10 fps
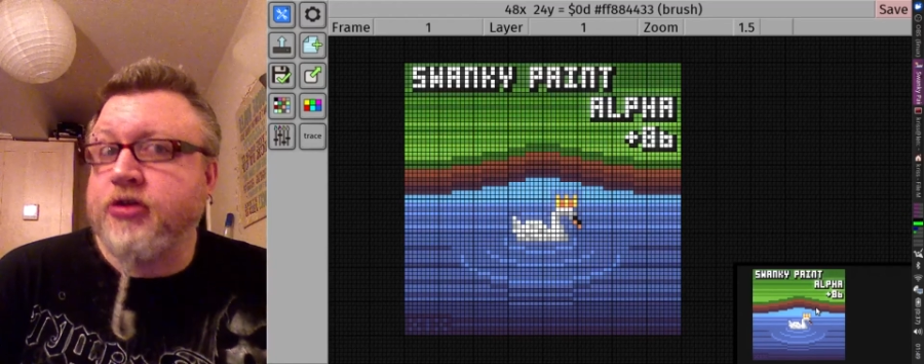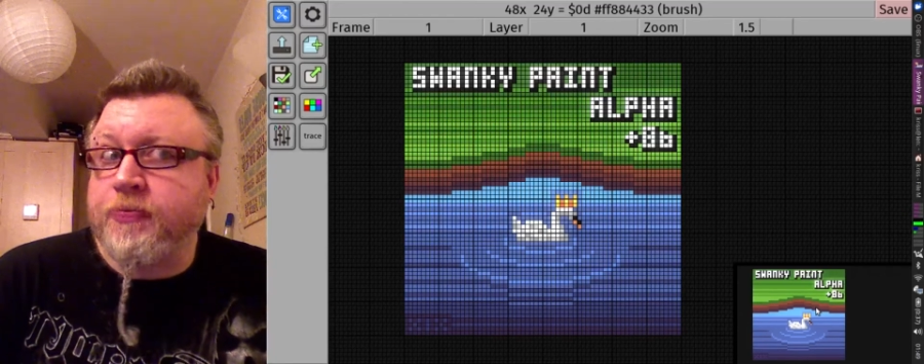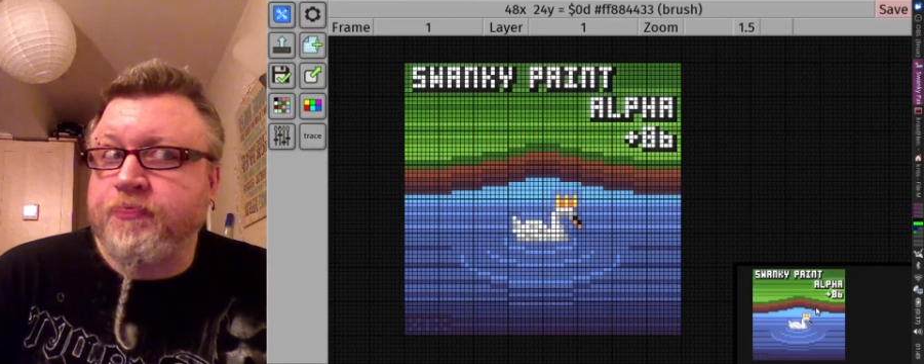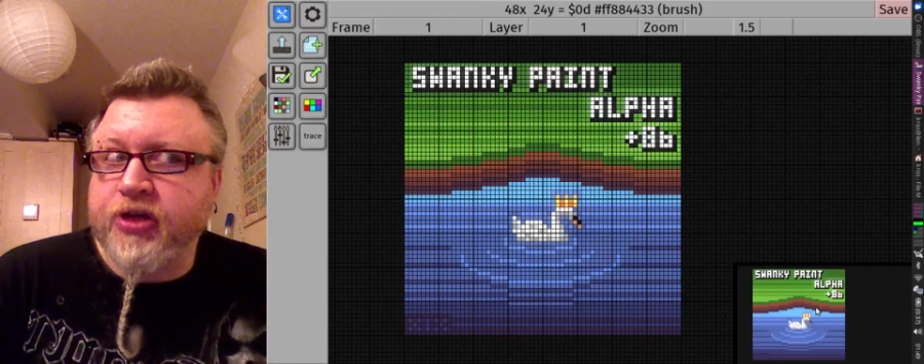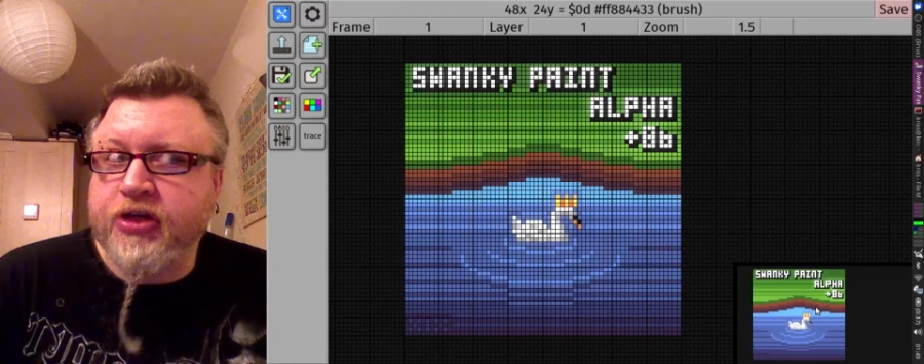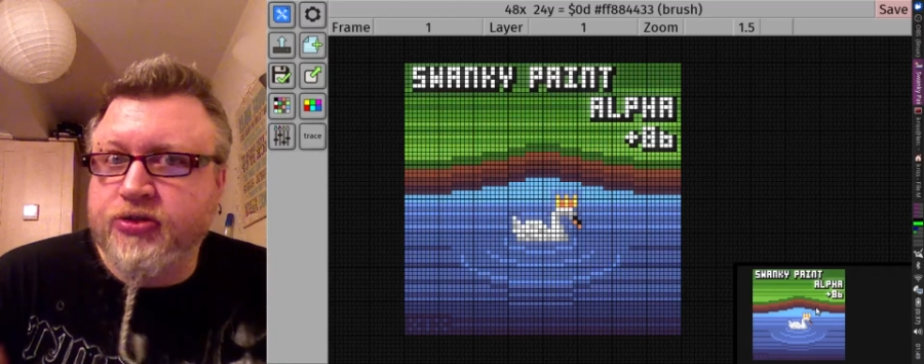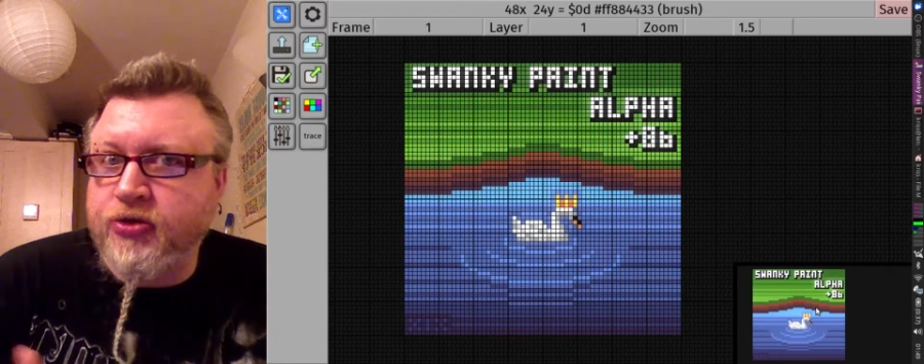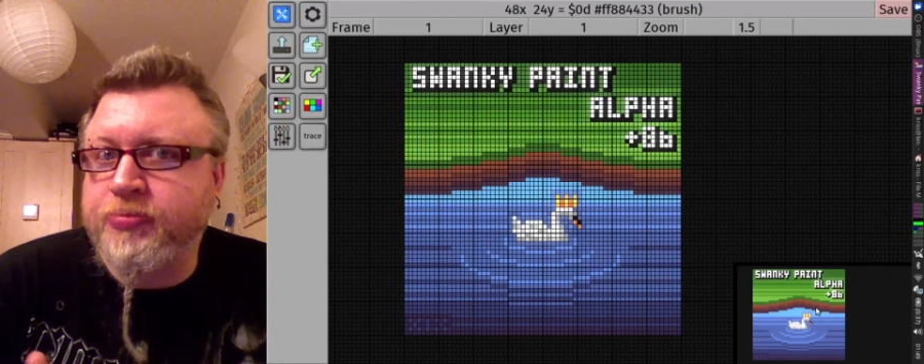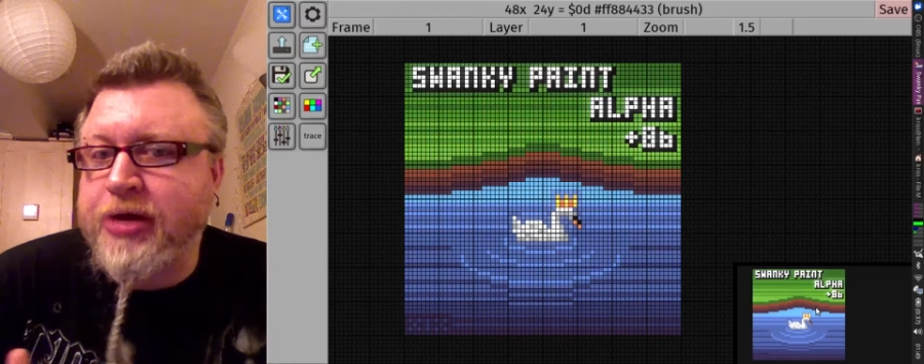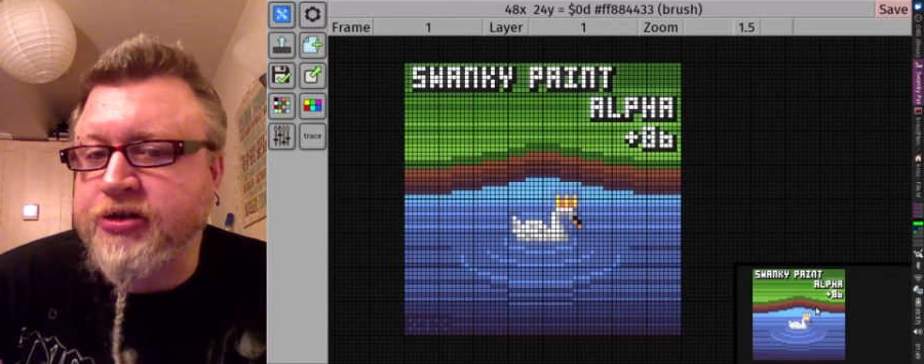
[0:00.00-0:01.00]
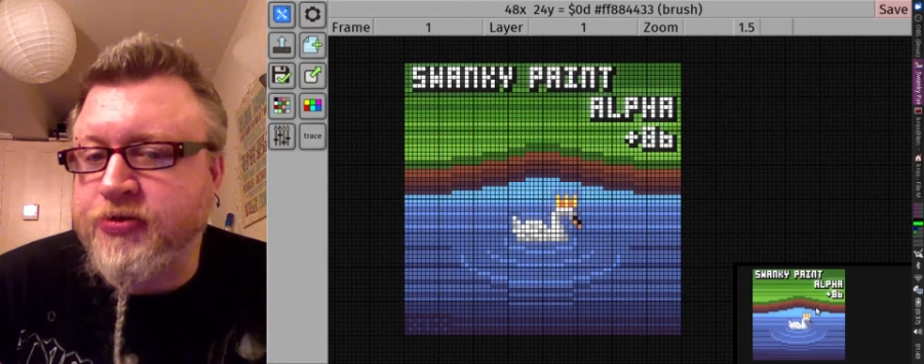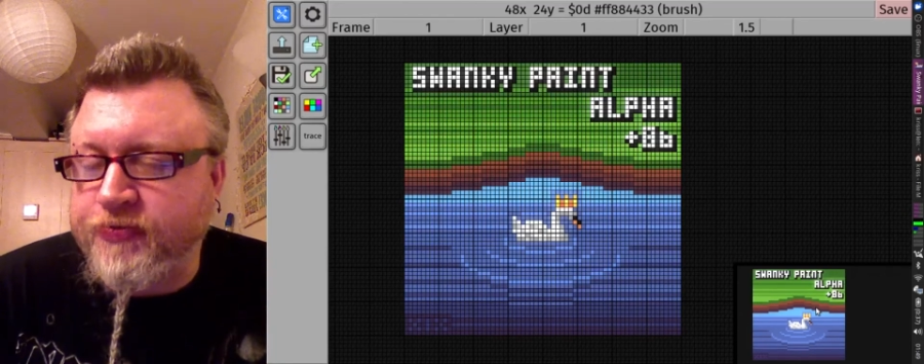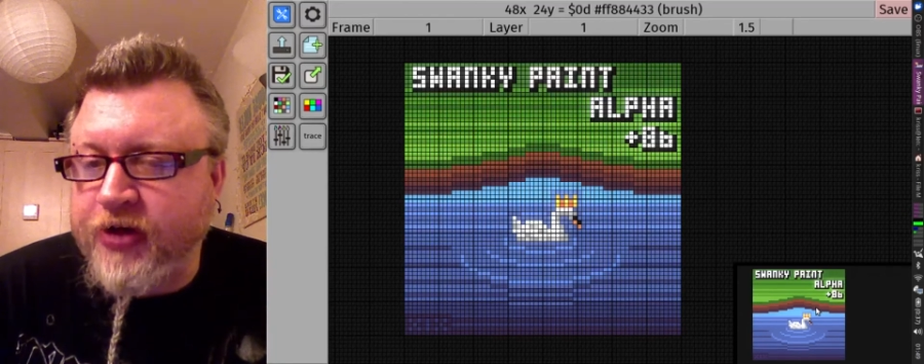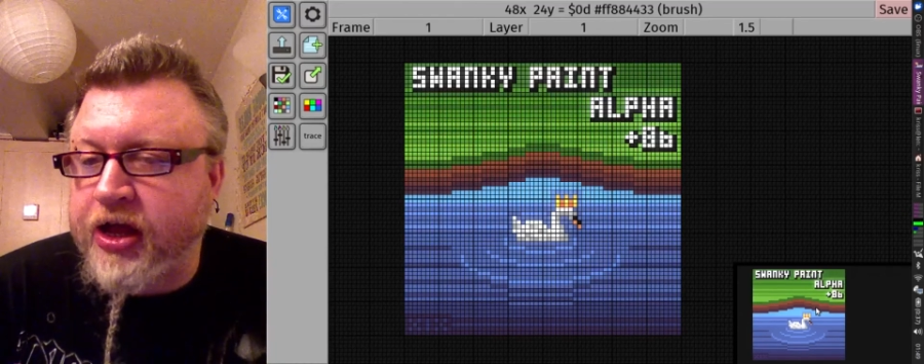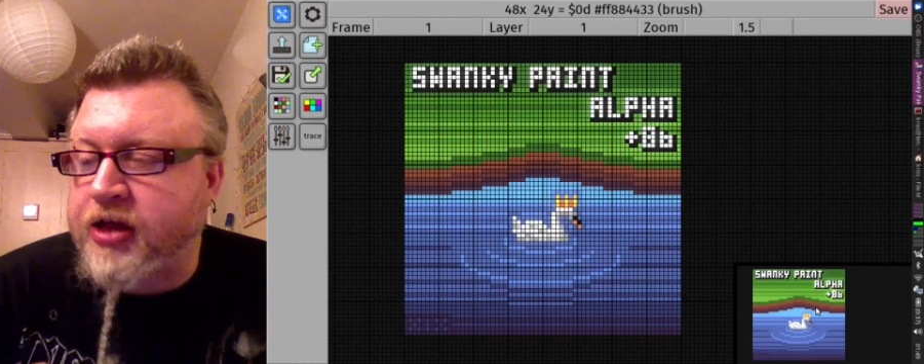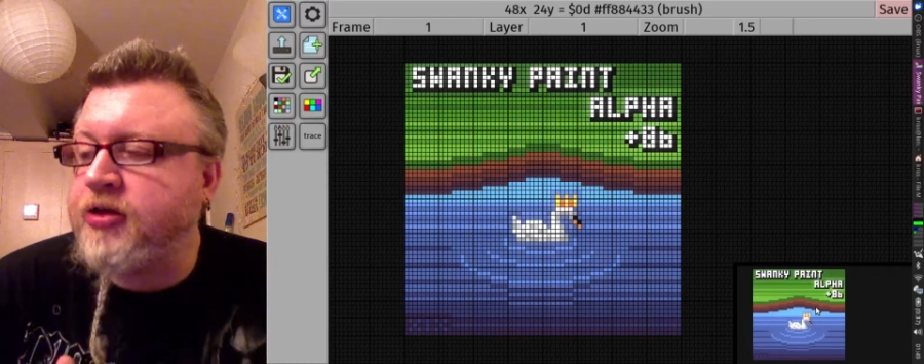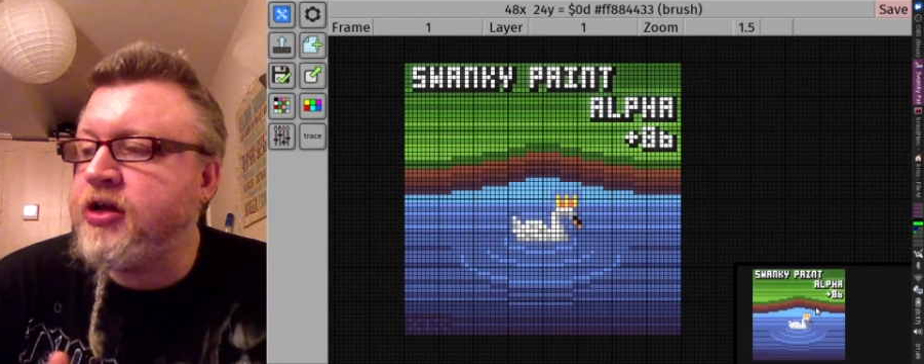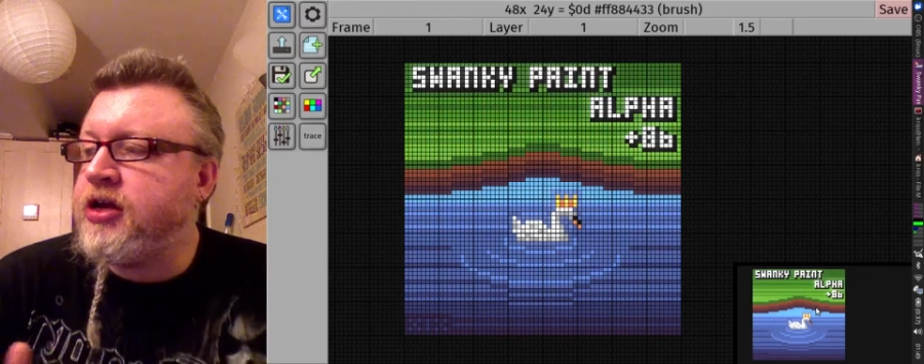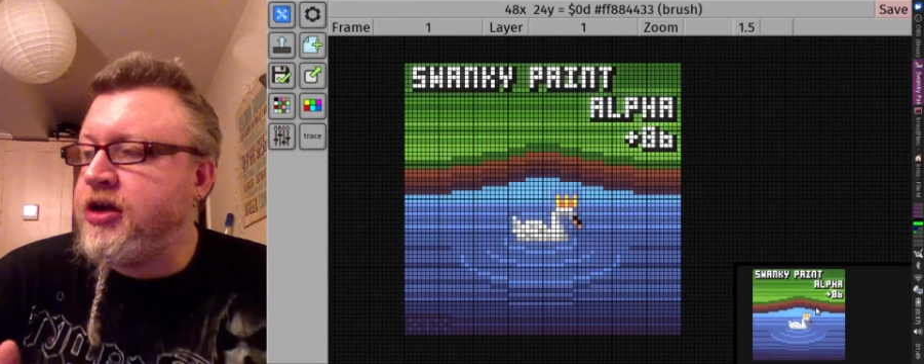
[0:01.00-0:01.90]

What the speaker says: So it's not a magical file.